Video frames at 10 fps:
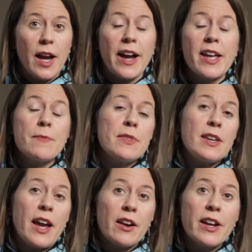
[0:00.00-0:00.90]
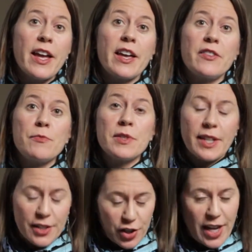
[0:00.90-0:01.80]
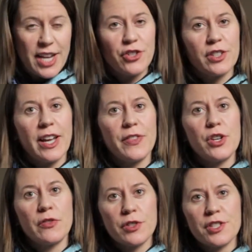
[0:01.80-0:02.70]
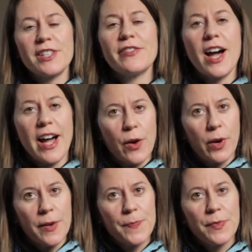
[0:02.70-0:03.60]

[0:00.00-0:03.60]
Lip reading: I am the Area Head of Music Education at the University of Iowa